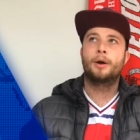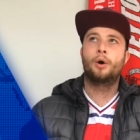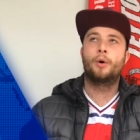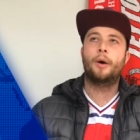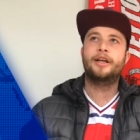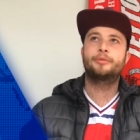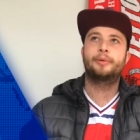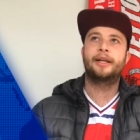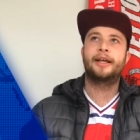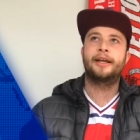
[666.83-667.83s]
always
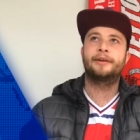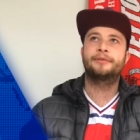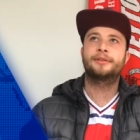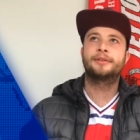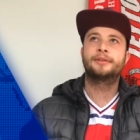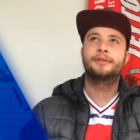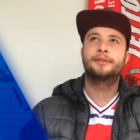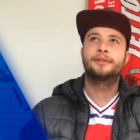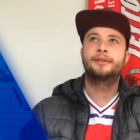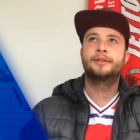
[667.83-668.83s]
believe,
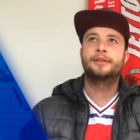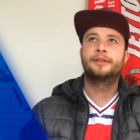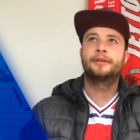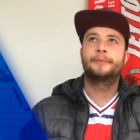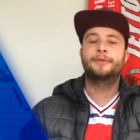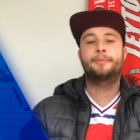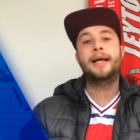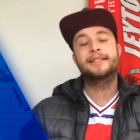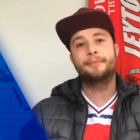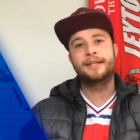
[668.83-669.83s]
was
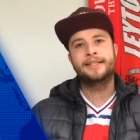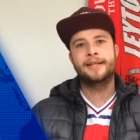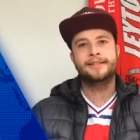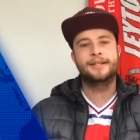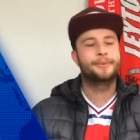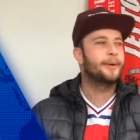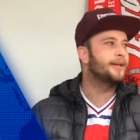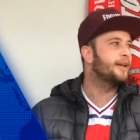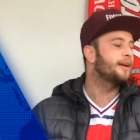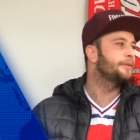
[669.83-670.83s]
pessimistic this
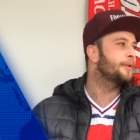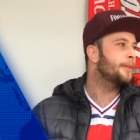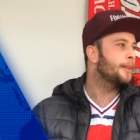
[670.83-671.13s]
weekend.